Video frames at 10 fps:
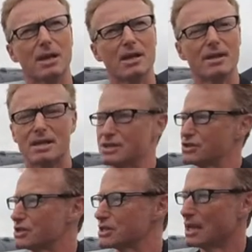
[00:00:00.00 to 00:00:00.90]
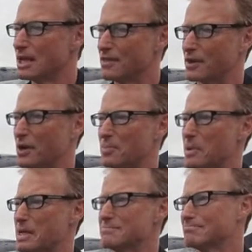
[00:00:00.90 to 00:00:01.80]
you know, that is just the
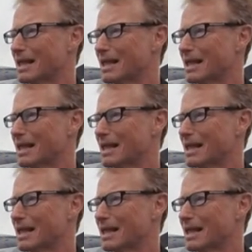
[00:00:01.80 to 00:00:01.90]
cockpit.